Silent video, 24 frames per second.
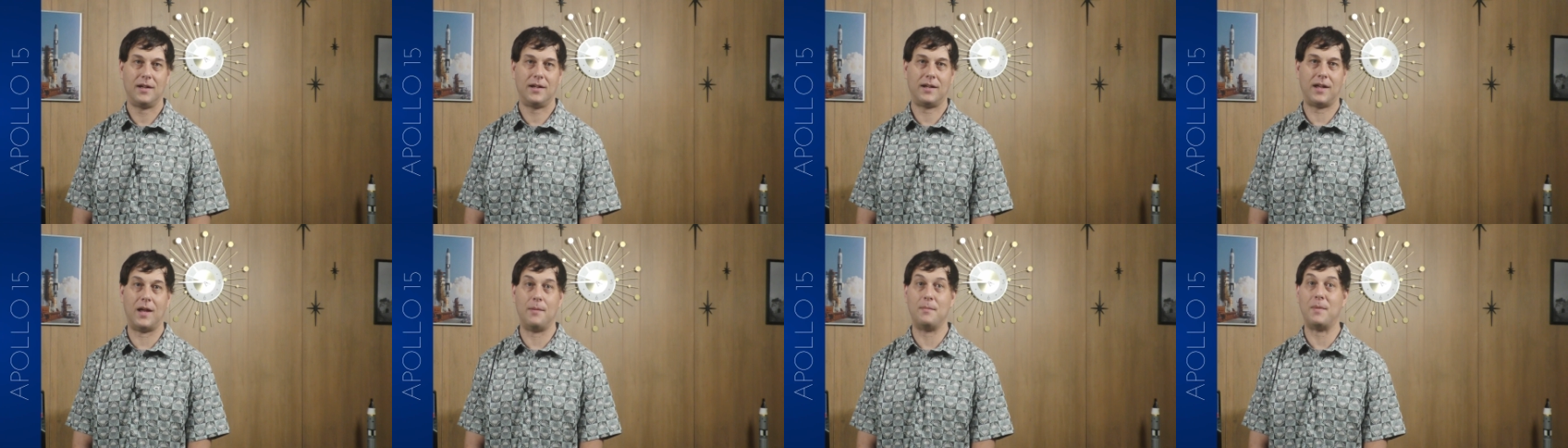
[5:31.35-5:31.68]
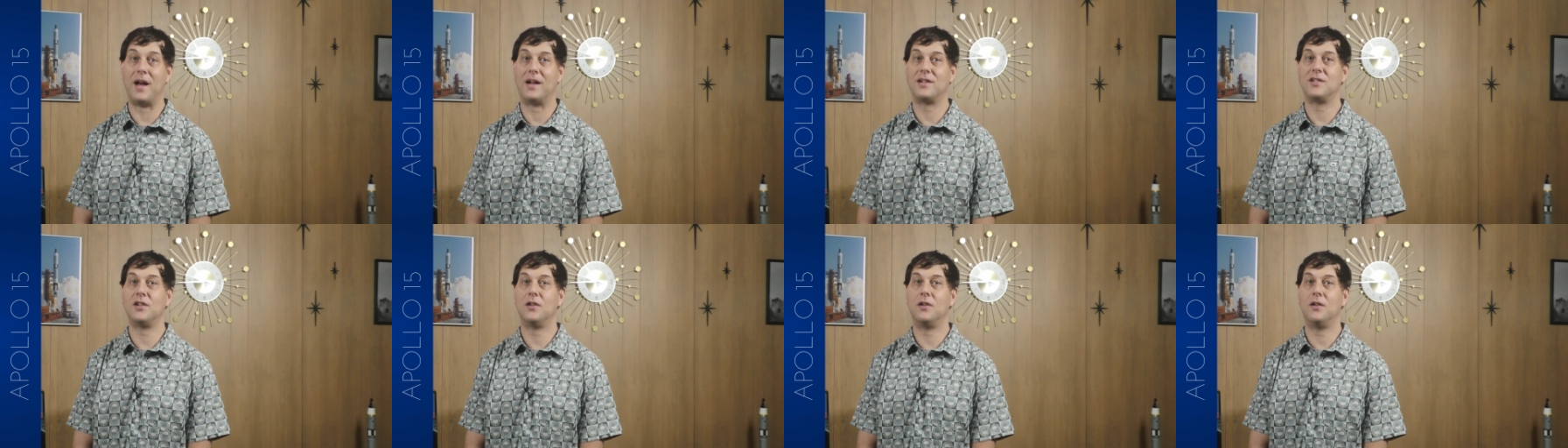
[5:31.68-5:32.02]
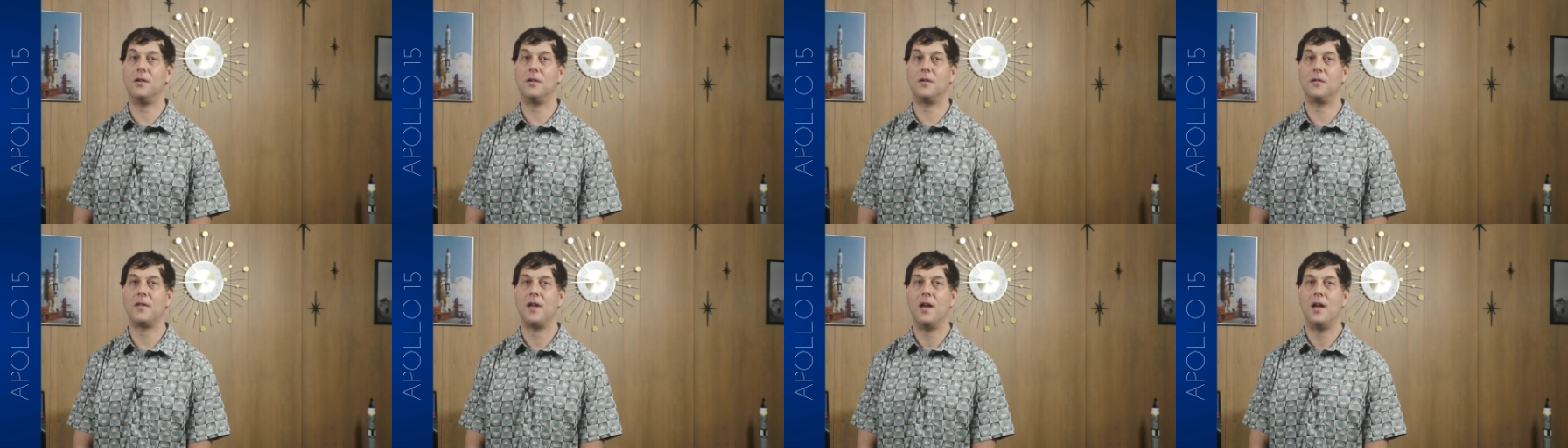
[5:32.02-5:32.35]
came back to
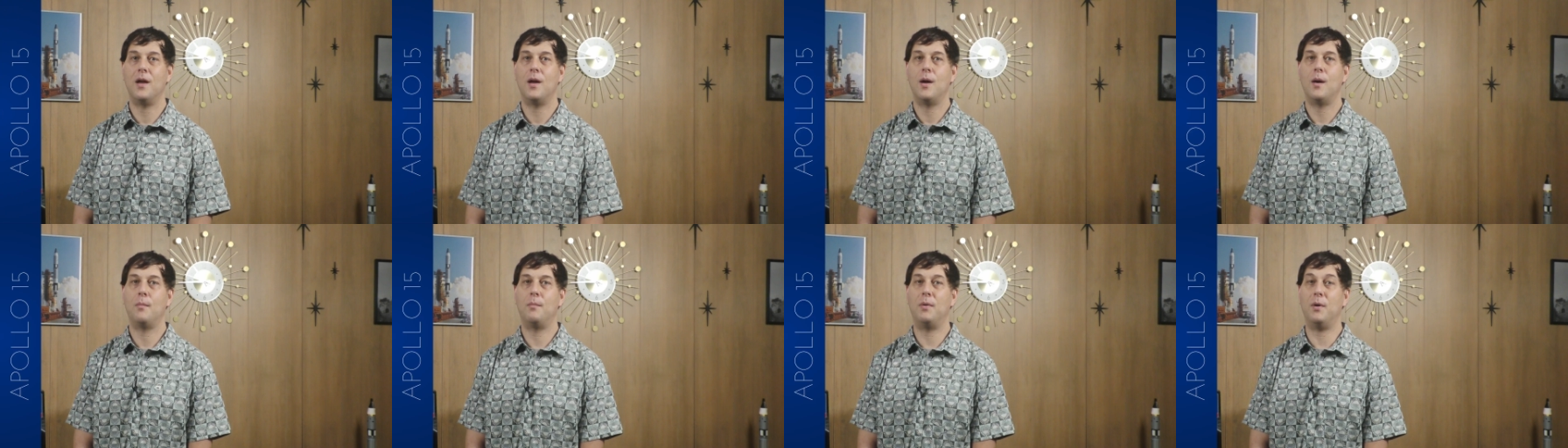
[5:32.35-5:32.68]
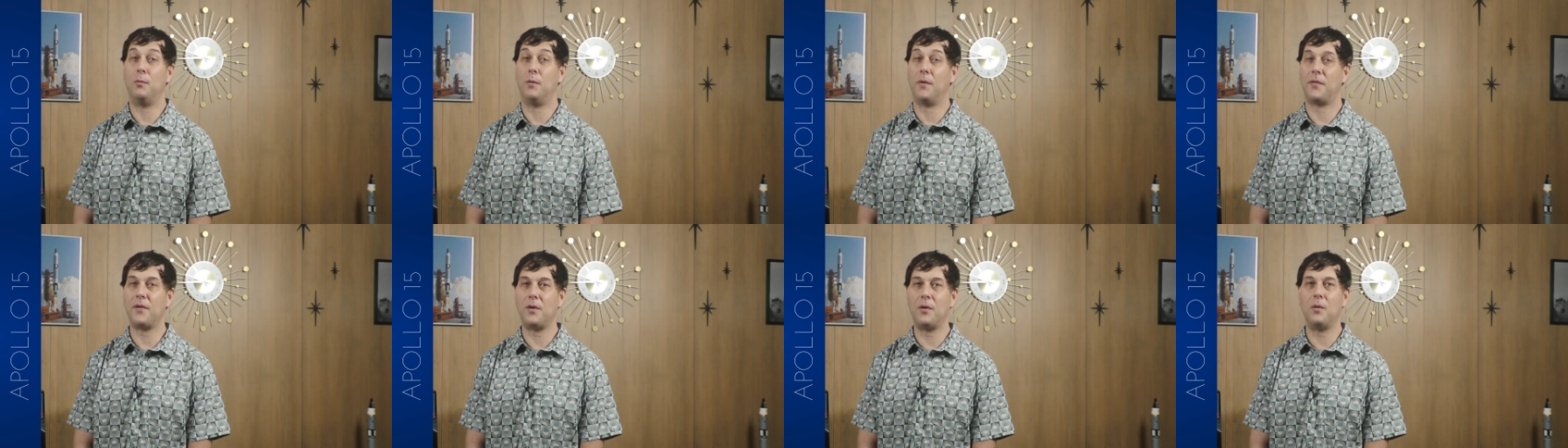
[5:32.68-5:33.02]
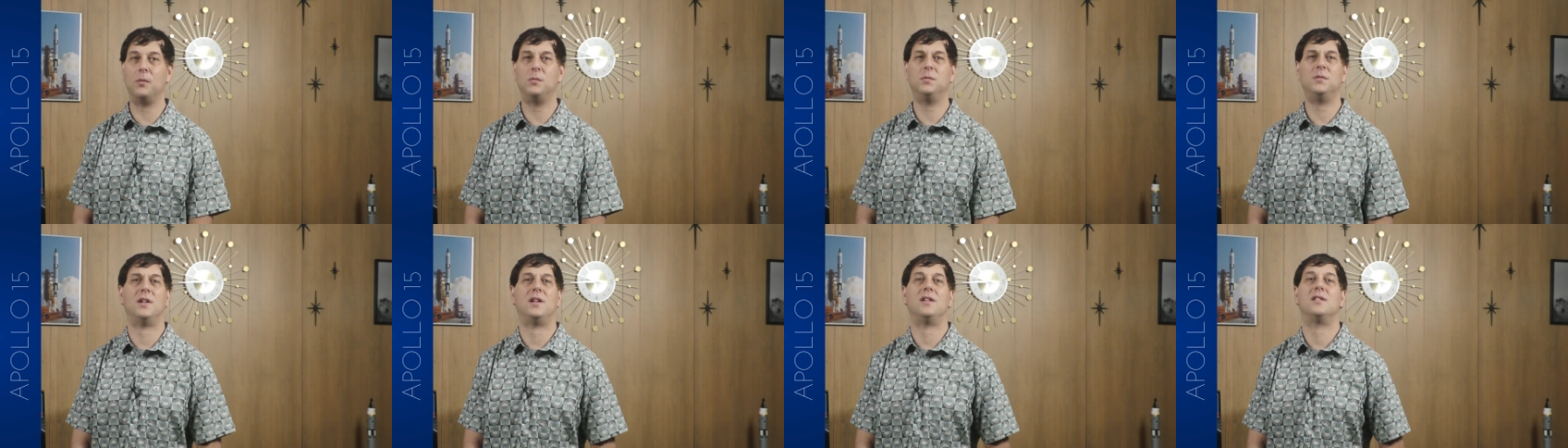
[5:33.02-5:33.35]
Earth, but with
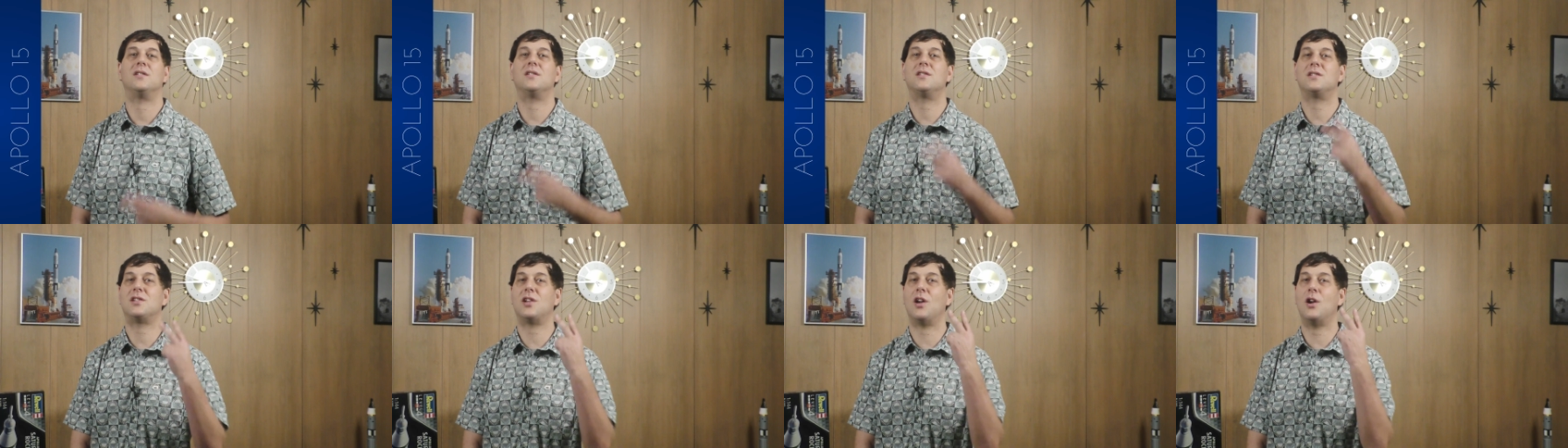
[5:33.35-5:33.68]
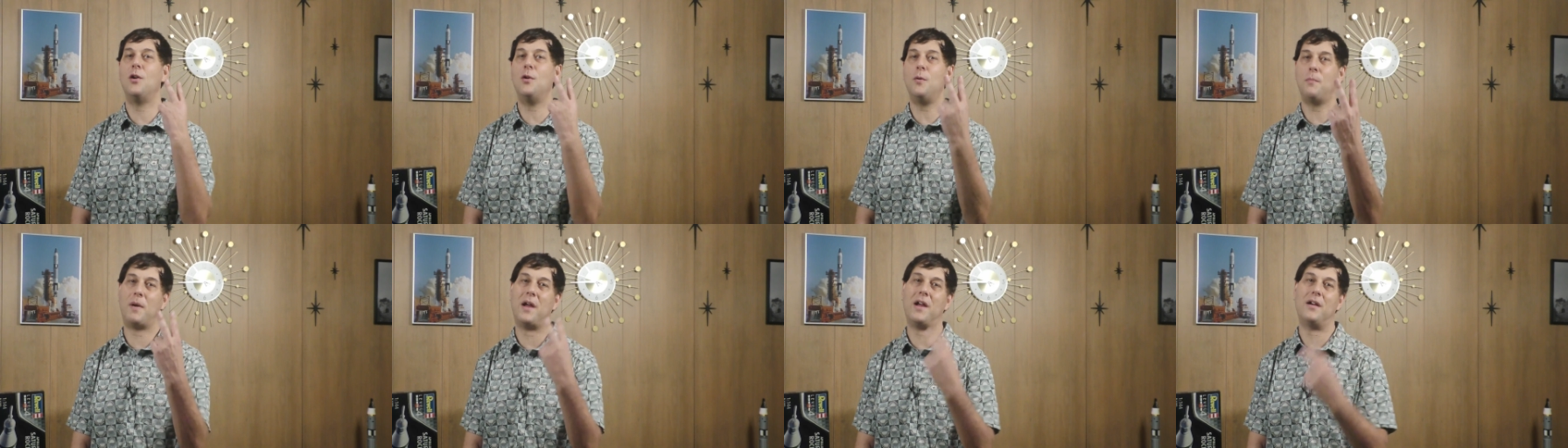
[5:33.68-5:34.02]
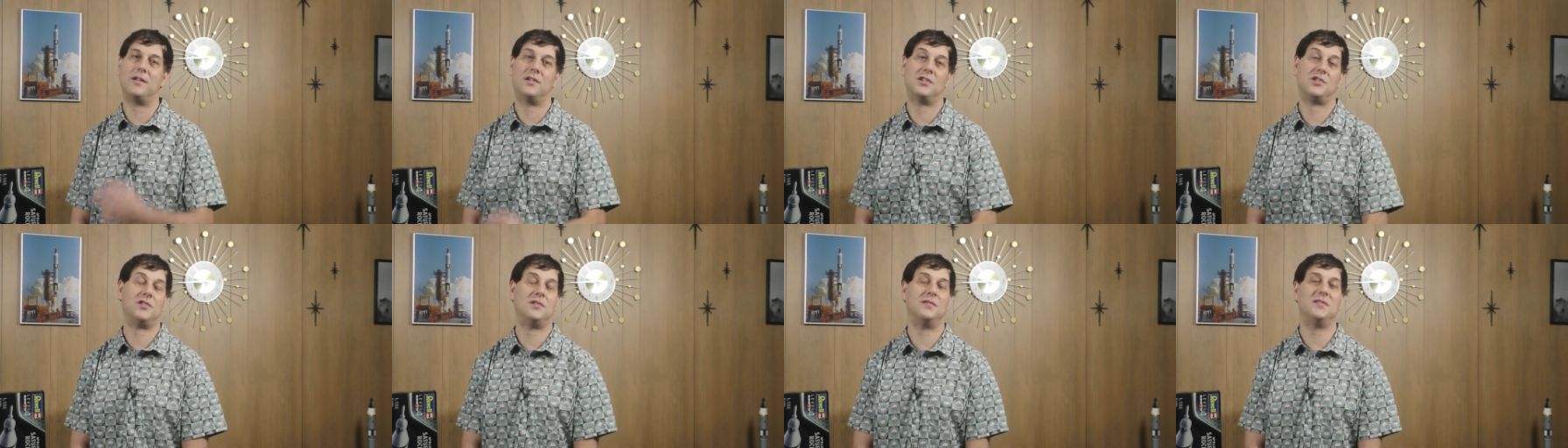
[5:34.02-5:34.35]
only two
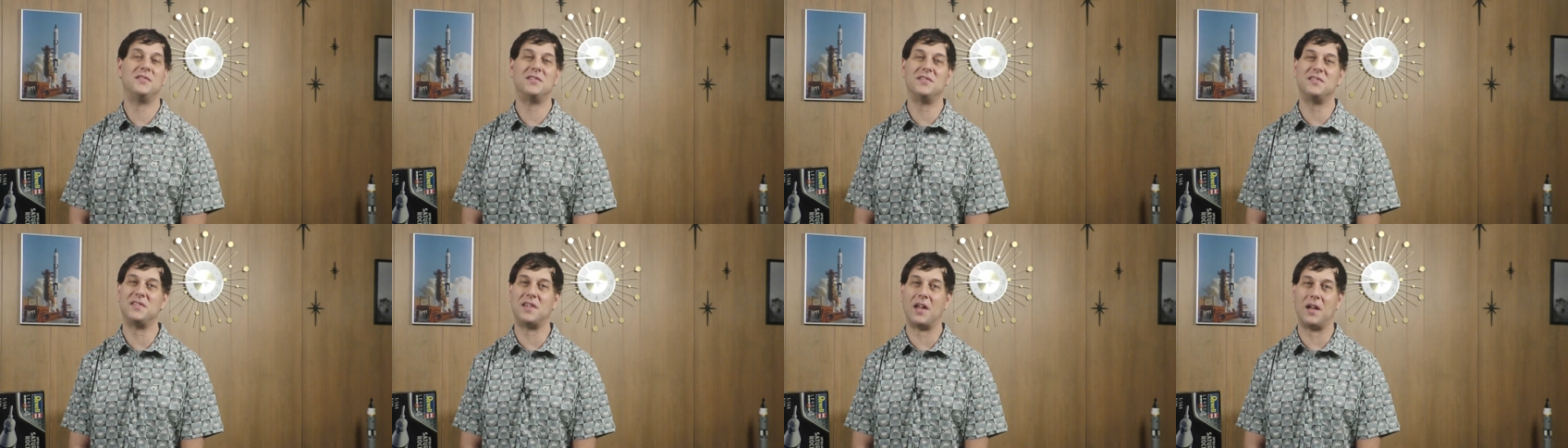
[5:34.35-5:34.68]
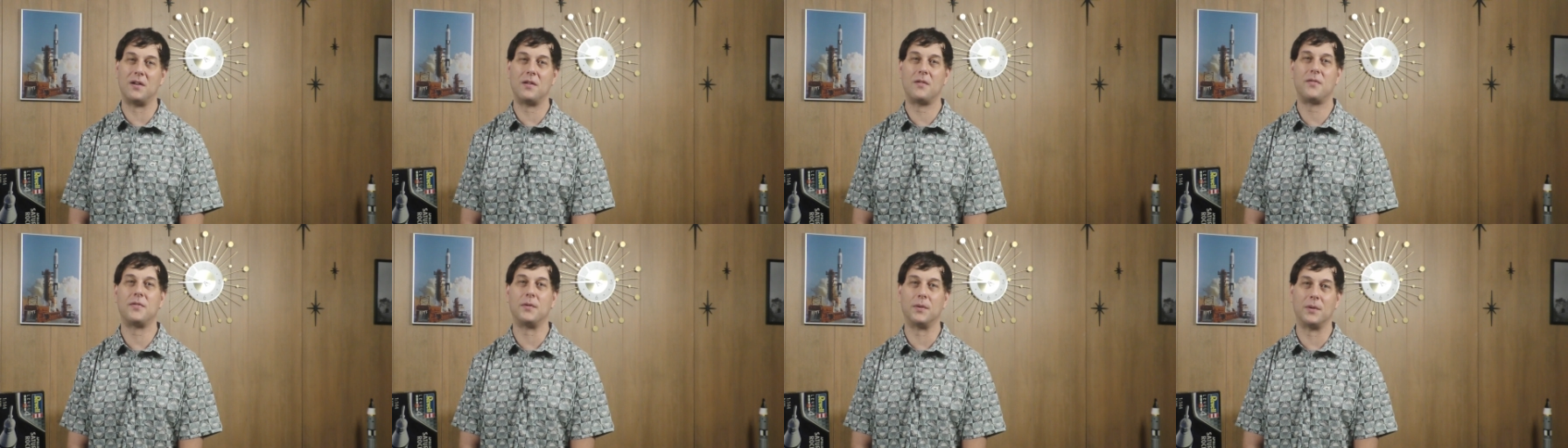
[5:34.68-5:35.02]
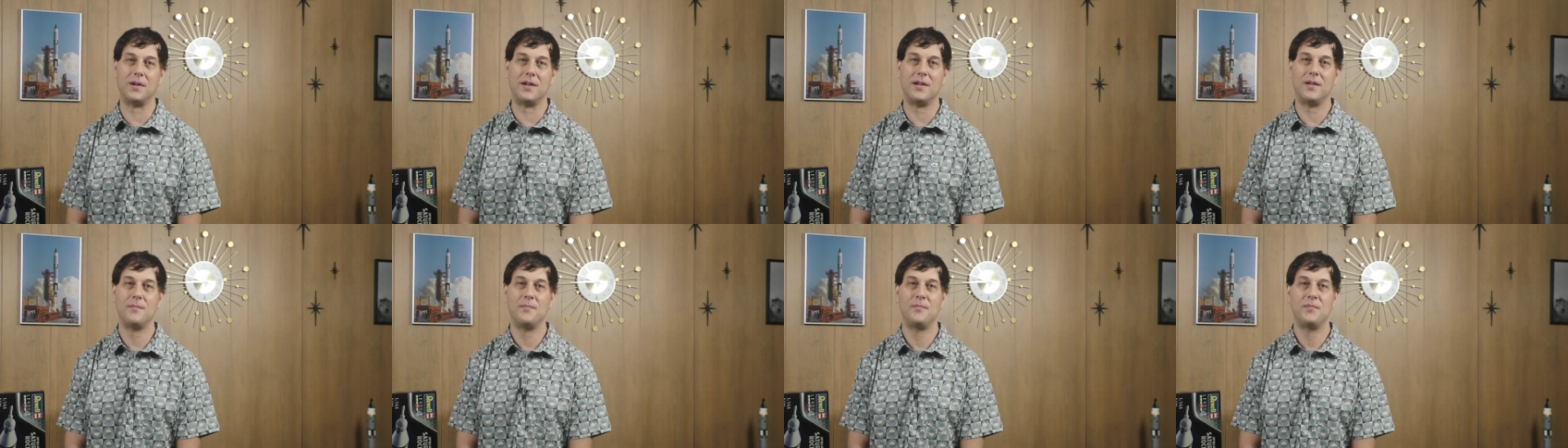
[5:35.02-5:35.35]
parachutes instead of
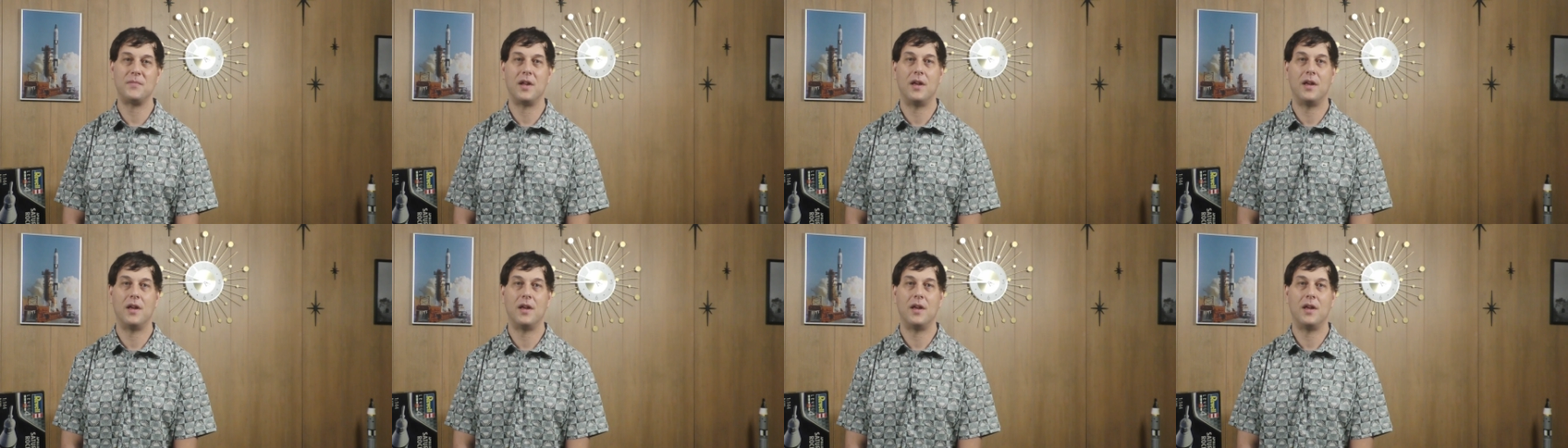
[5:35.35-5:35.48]
three.